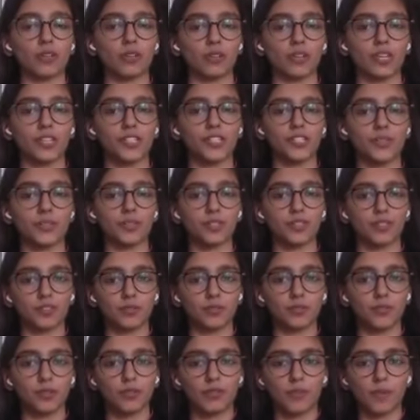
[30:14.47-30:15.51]
Okay, so you can
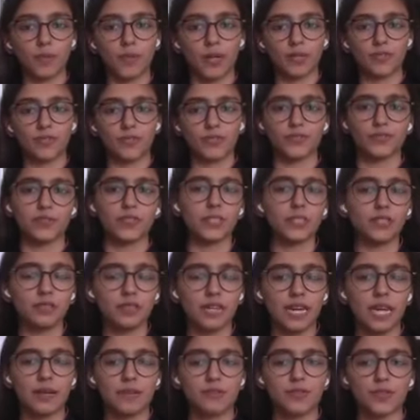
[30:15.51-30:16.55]
remove about 15
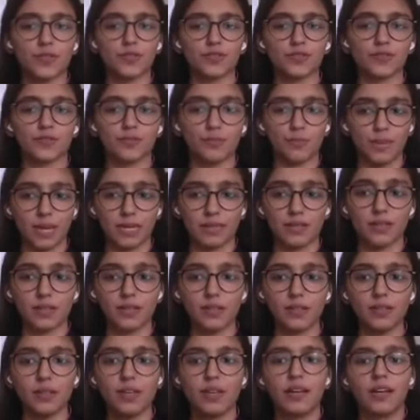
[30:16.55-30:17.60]
grams of
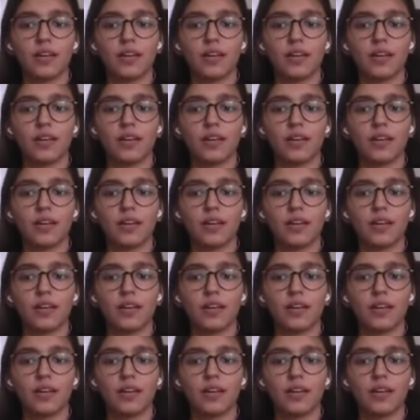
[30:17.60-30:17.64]
maida